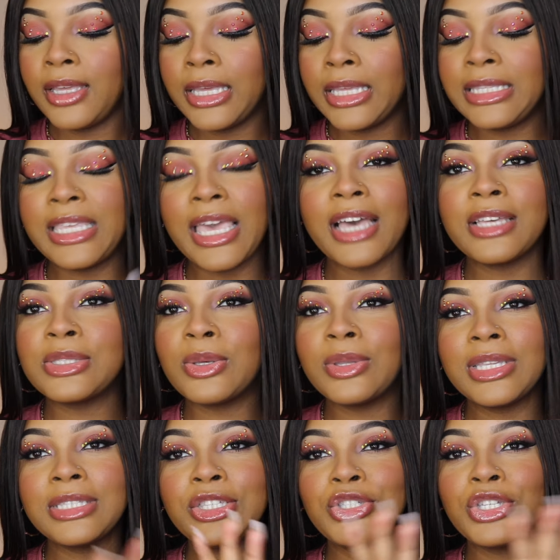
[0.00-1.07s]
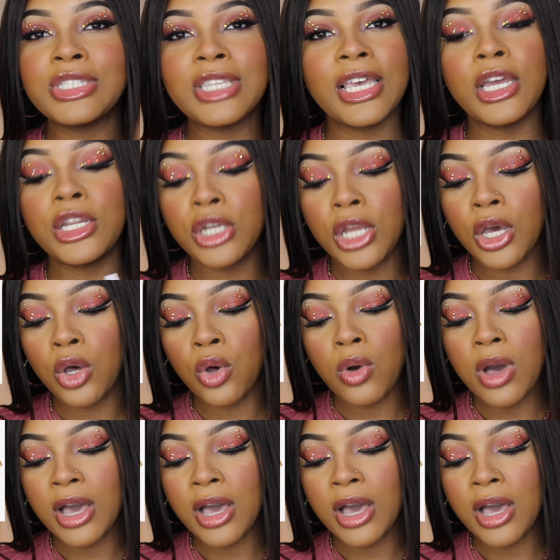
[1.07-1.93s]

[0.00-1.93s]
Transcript: Yeah, so this is just like a no.